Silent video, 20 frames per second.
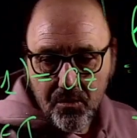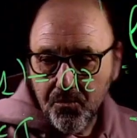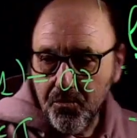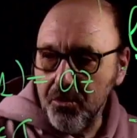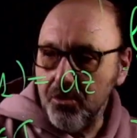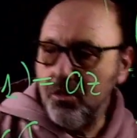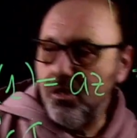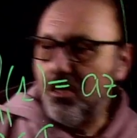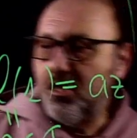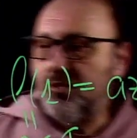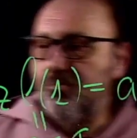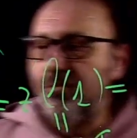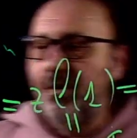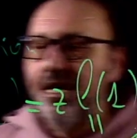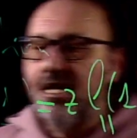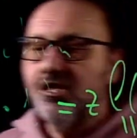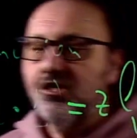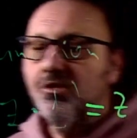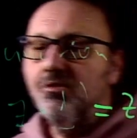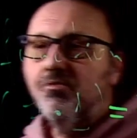the
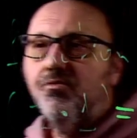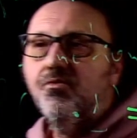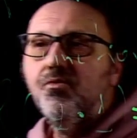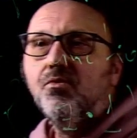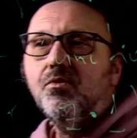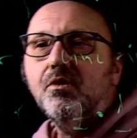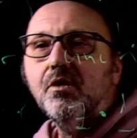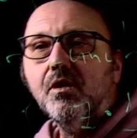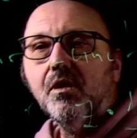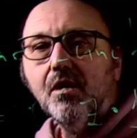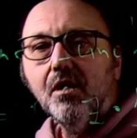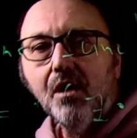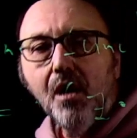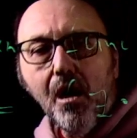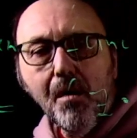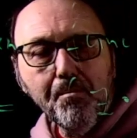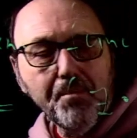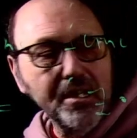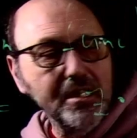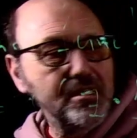expression for a
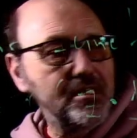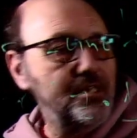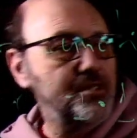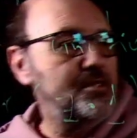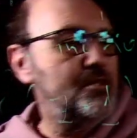complex linear